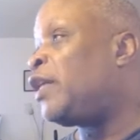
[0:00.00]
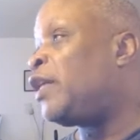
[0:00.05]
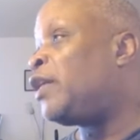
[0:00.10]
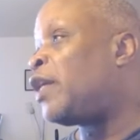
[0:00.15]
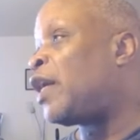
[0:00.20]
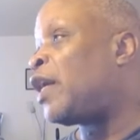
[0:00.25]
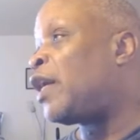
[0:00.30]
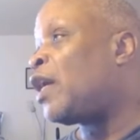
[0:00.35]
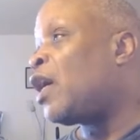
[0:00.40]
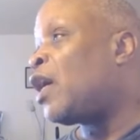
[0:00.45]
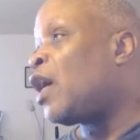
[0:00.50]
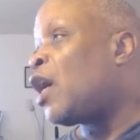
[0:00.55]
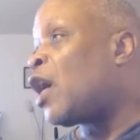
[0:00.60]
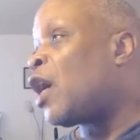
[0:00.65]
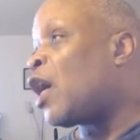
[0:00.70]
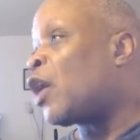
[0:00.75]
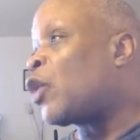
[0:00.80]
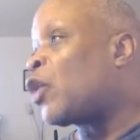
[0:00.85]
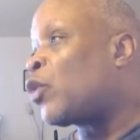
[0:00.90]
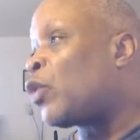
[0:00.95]
that
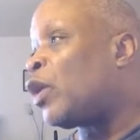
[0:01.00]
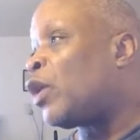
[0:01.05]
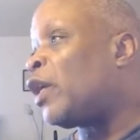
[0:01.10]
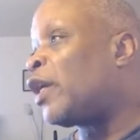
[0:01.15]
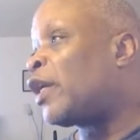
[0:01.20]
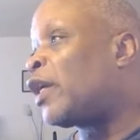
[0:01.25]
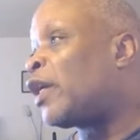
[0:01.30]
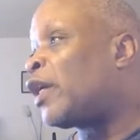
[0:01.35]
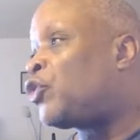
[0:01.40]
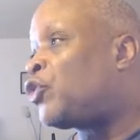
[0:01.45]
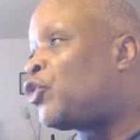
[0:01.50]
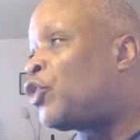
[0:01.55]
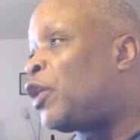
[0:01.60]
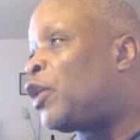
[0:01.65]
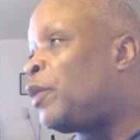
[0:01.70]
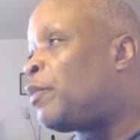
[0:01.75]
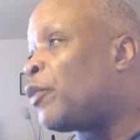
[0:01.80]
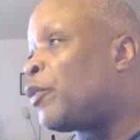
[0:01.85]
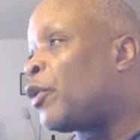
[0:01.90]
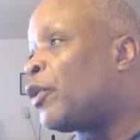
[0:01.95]
acrylic is
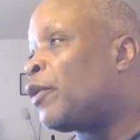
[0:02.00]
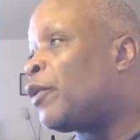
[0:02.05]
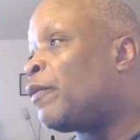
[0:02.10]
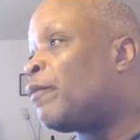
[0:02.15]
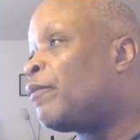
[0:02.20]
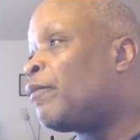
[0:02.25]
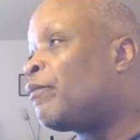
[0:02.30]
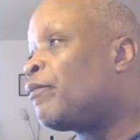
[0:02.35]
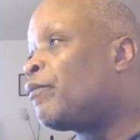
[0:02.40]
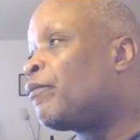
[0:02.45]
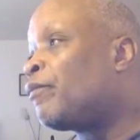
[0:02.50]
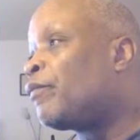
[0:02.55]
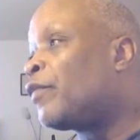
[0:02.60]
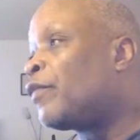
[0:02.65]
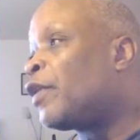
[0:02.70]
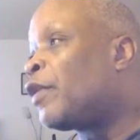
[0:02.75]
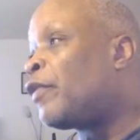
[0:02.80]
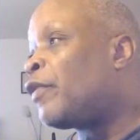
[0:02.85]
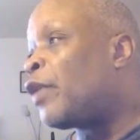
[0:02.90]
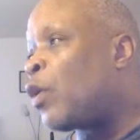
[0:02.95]
cheaper
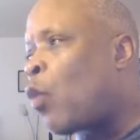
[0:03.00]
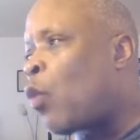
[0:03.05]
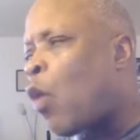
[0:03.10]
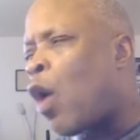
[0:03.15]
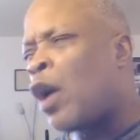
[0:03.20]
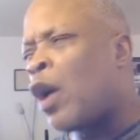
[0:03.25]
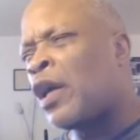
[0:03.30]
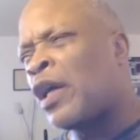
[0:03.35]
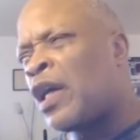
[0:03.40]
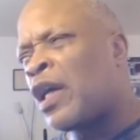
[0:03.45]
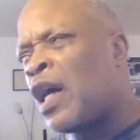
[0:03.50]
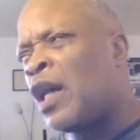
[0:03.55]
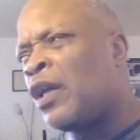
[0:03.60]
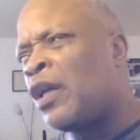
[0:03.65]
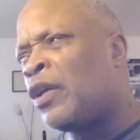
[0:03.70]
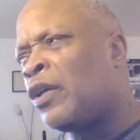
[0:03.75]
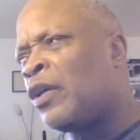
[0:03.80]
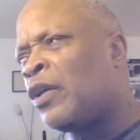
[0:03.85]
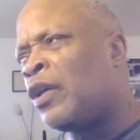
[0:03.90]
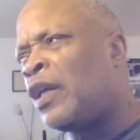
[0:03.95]
than
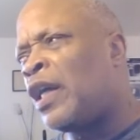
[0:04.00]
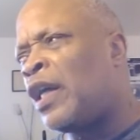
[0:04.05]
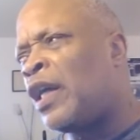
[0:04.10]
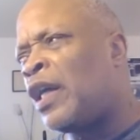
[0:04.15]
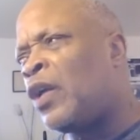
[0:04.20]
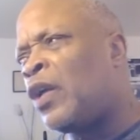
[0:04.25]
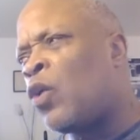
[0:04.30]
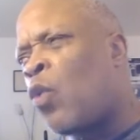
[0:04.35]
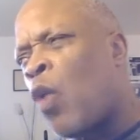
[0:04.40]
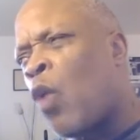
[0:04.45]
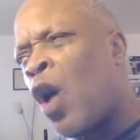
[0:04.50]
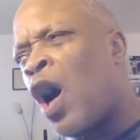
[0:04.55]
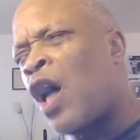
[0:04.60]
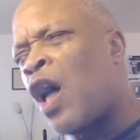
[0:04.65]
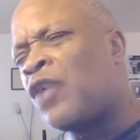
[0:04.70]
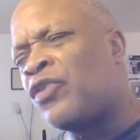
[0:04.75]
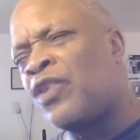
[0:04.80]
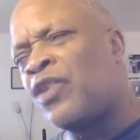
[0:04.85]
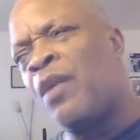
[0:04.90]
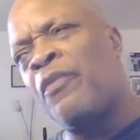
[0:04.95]
watercolor and
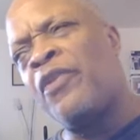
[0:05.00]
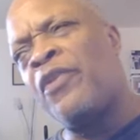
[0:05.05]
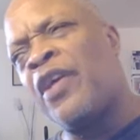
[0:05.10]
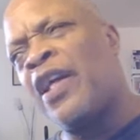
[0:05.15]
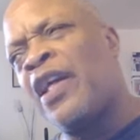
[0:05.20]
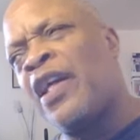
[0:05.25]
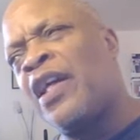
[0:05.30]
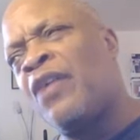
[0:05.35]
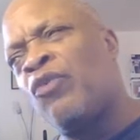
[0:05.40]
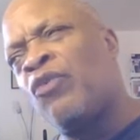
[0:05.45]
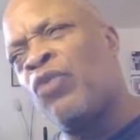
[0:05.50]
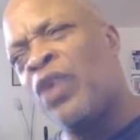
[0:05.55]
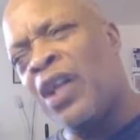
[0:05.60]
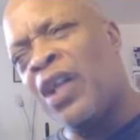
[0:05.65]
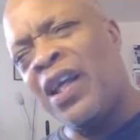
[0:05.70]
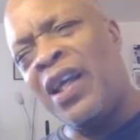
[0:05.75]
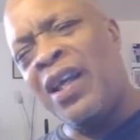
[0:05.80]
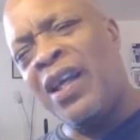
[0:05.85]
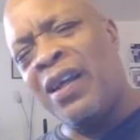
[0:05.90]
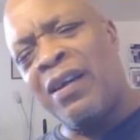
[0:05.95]
gouache, and I'm thinking,
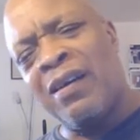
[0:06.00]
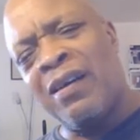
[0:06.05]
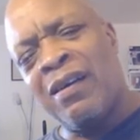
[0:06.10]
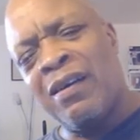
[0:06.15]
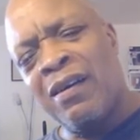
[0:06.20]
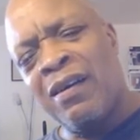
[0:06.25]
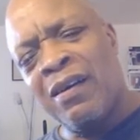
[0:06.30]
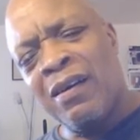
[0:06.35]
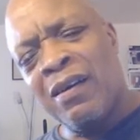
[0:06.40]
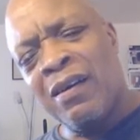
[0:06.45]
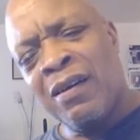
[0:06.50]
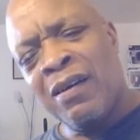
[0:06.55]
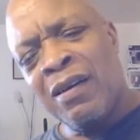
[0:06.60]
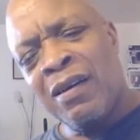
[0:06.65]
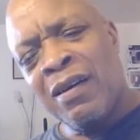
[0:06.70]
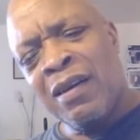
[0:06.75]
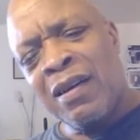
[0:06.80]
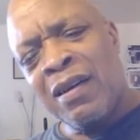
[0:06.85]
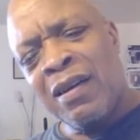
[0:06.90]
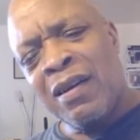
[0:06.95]
really?
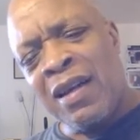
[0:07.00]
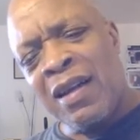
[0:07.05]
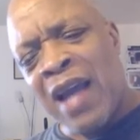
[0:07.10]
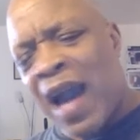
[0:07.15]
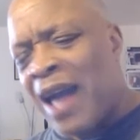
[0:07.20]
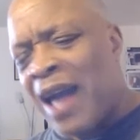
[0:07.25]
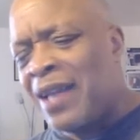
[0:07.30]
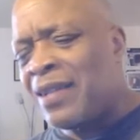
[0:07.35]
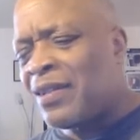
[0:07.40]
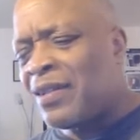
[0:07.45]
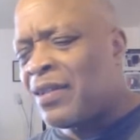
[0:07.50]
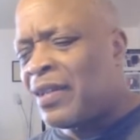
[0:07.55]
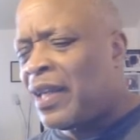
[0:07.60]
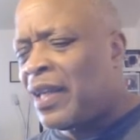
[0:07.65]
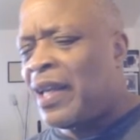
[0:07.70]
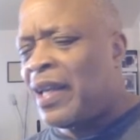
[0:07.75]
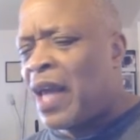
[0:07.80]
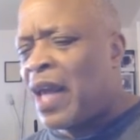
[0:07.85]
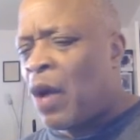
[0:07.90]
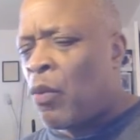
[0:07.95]
I didn't see
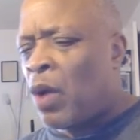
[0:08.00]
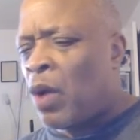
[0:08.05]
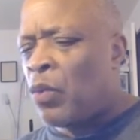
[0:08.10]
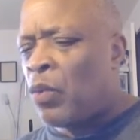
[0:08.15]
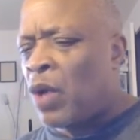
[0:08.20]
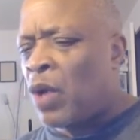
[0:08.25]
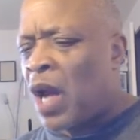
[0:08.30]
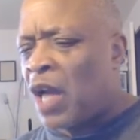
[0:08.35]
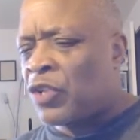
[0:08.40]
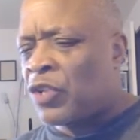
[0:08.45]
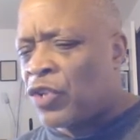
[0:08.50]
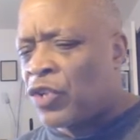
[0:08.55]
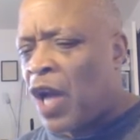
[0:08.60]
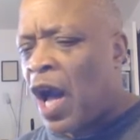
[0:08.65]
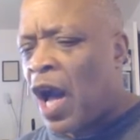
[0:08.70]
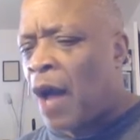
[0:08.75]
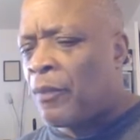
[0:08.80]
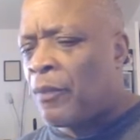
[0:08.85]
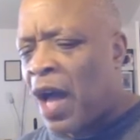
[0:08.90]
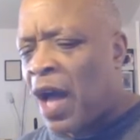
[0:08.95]
it that way when I
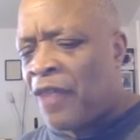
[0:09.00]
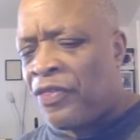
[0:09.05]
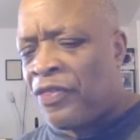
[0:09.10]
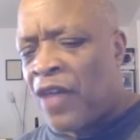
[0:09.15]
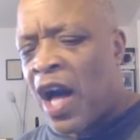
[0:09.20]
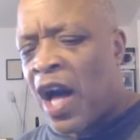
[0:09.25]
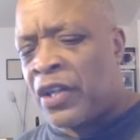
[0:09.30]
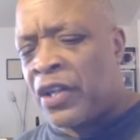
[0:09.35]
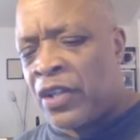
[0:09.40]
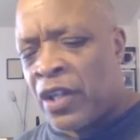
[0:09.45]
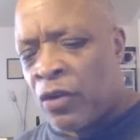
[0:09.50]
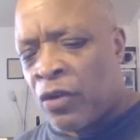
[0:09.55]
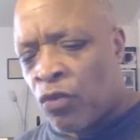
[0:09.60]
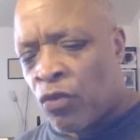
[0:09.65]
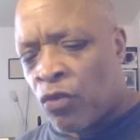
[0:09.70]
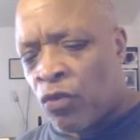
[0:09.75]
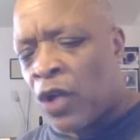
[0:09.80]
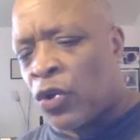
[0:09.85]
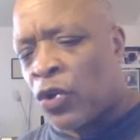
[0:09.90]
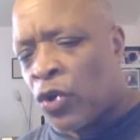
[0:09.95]
shopped. I thought that
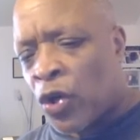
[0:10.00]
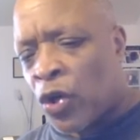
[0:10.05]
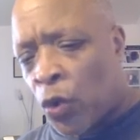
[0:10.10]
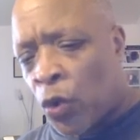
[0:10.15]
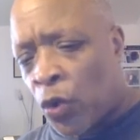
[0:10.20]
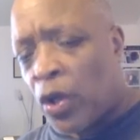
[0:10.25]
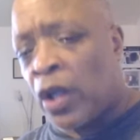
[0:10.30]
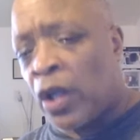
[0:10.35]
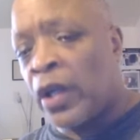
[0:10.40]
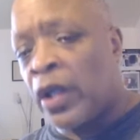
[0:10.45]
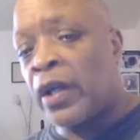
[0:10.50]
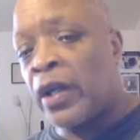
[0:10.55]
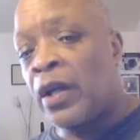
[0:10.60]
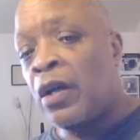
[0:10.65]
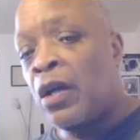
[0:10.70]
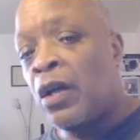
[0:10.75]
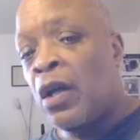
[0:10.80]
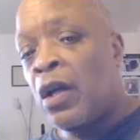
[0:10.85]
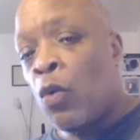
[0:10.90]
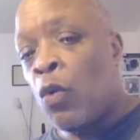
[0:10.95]
regular acrylic
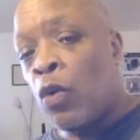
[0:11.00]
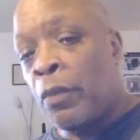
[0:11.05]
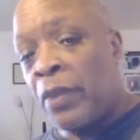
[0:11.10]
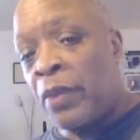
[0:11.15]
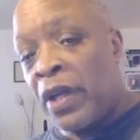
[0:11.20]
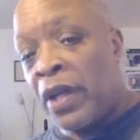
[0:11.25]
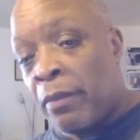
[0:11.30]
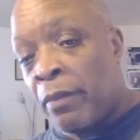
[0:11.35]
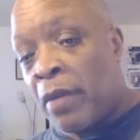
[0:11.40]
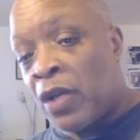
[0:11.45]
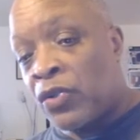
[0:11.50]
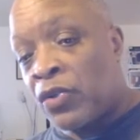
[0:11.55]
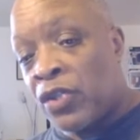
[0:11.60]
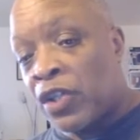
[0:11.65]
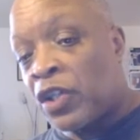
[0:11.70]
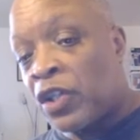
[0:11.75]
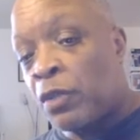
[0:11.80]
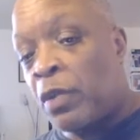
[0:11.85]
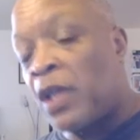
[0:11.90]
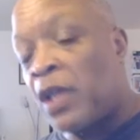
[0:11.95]
would be the most
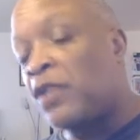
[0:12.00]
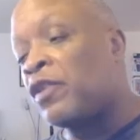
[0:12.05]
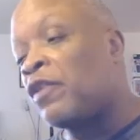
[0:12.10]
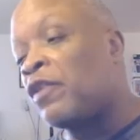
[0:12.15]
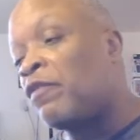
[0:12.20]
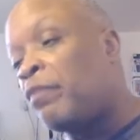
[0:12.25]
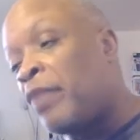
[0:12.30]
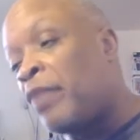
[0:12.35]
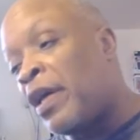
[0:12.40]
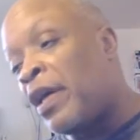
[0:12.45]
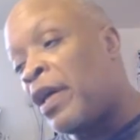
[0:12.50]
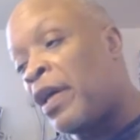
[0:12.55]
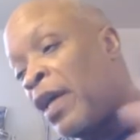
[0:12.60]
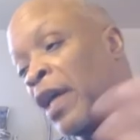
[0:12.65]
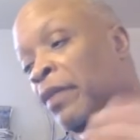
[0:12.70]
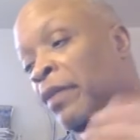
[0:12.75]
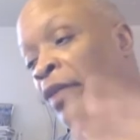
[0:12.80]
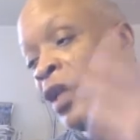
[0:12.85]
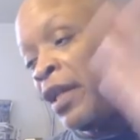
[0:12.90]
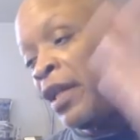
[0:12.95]
expensive, but
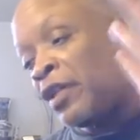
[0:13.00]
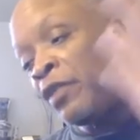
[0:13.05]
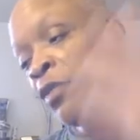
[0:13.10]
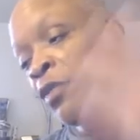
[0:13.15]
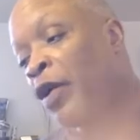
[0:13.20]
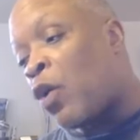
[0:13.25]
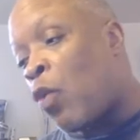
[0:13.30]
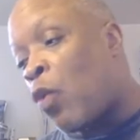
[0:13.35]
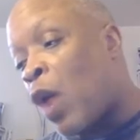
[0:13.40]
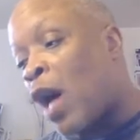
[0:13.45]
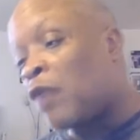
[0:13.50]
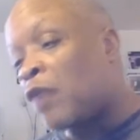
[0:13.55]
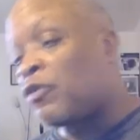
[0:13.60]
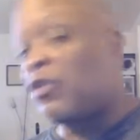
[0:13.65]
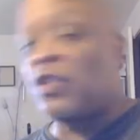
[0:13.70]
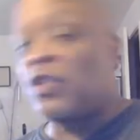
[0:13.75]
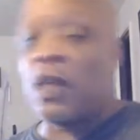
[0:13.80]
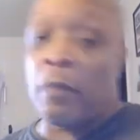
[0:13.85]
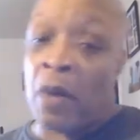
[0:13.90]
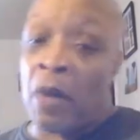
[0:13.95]
maybe it's been a while
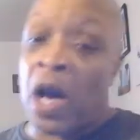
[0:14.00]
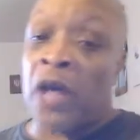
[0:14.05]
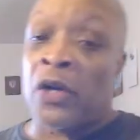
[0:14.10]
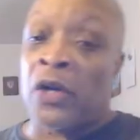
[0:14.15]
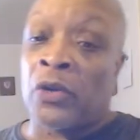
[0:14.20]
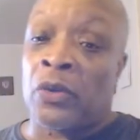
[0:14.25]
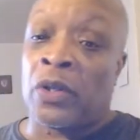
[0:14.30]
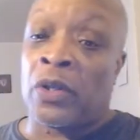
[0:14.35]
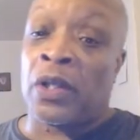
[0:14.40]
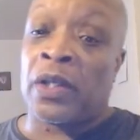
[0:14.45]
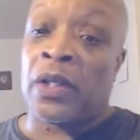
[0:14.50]
since I bought acrylic.